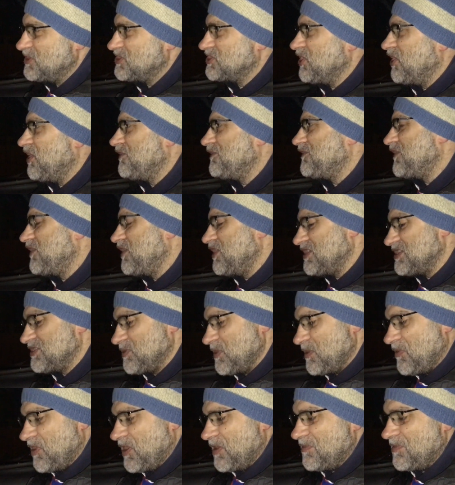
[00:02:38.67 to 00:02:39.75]
we score first,
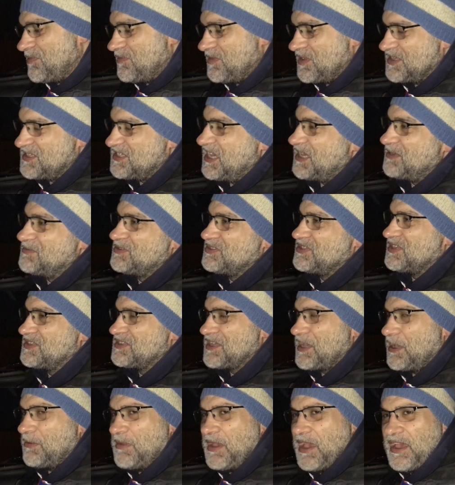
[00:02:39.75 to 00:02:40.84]
we might. The team's
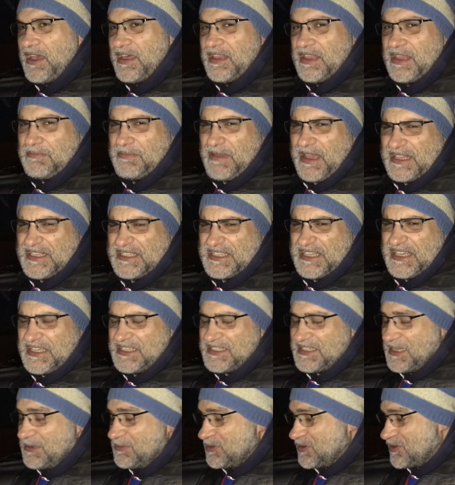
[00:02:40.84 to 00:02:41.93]
just come out. The Man City
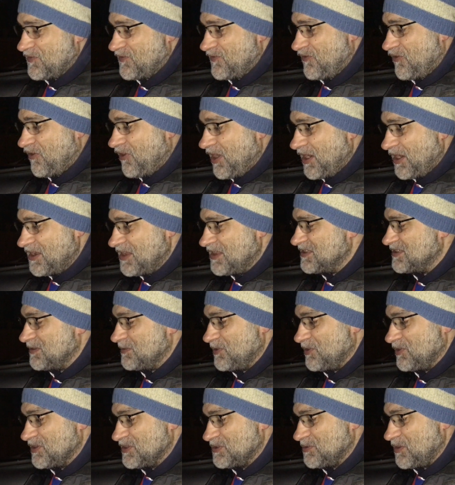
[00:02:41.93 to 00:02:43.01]
team looks frightening, to
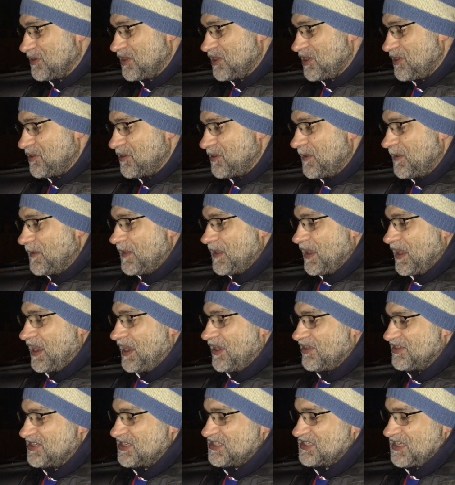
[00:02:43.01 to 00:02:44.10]
be honest with you. Yeah. And
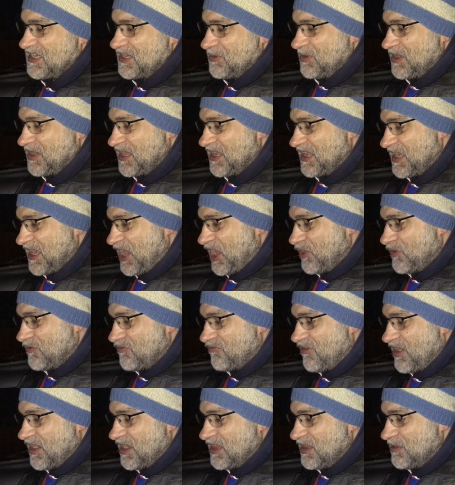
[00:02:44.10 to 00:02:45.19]
I just think we're going to get
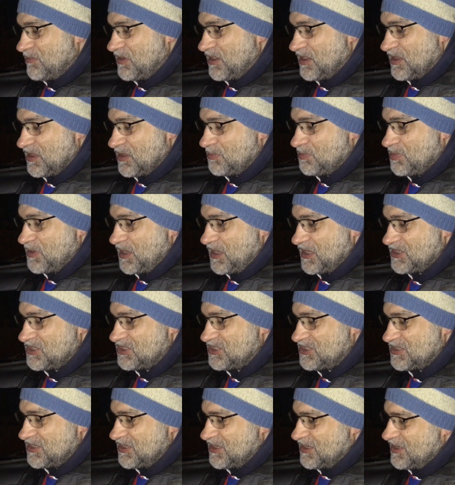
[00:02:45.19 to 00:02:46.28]
overrun in the middle of the pitch.
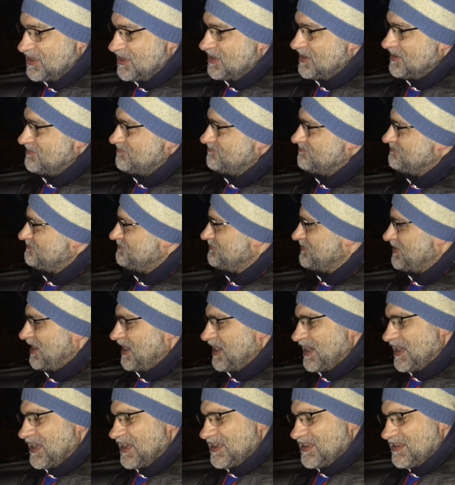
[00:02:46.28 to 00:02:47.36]
Yeah, I mean, we've already got Schlupp and
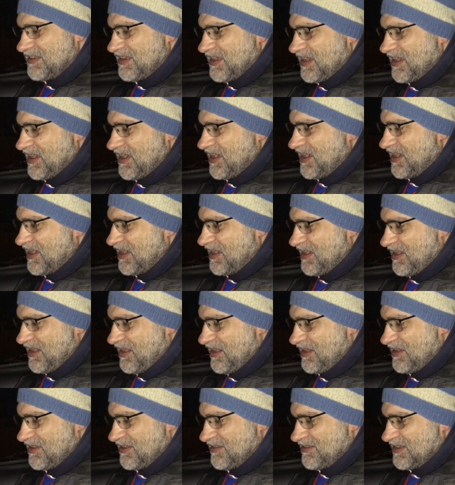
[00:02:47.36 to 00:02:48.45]
Kiyai. And I